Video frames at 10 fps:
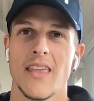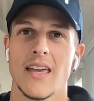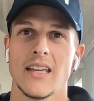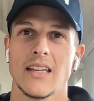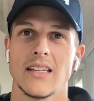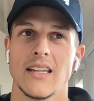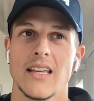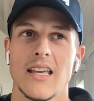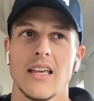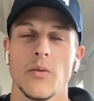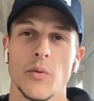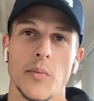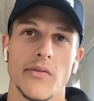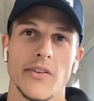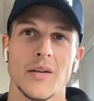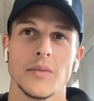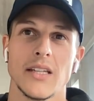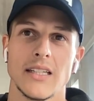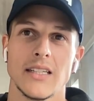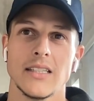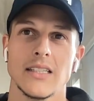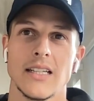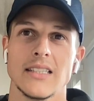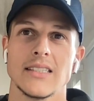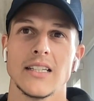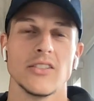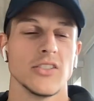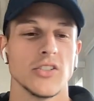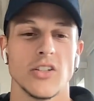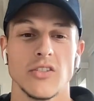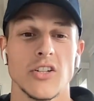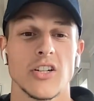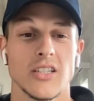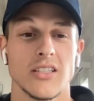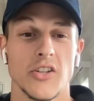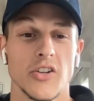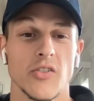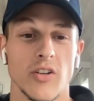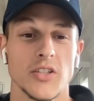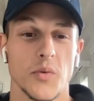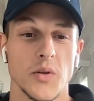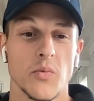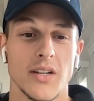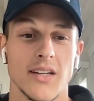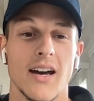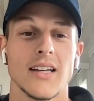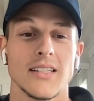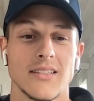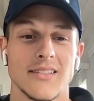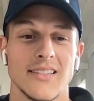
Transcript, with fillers: and with my family and he and he said you know you're gonna you're gonna run 21.9